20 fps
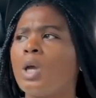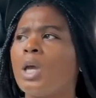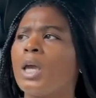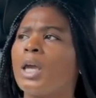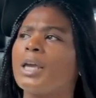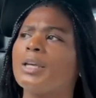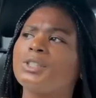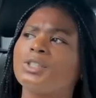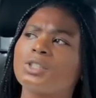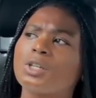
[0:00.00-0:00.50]

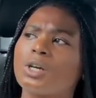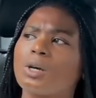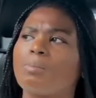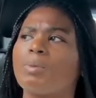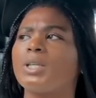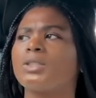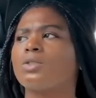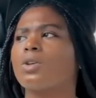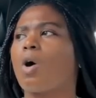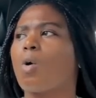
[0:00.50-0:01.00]
He should
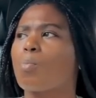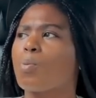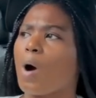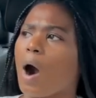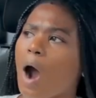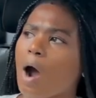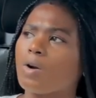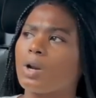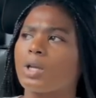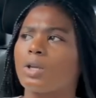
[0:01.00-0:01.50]
be so
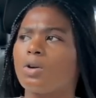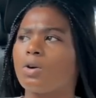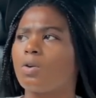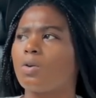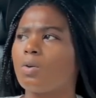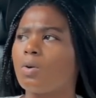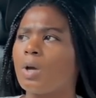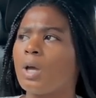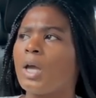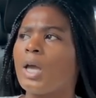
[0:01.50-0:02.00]
proud of
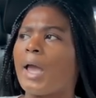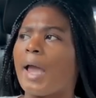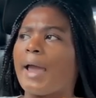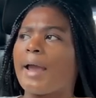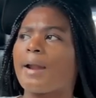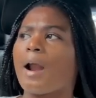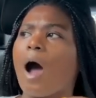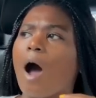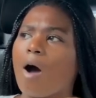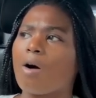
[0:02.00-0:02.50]
you
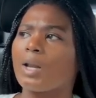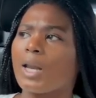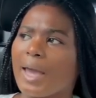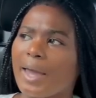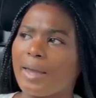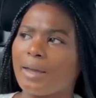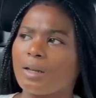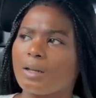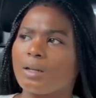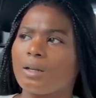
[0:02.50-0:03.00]
and all
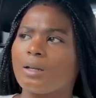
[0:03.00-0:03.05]
that.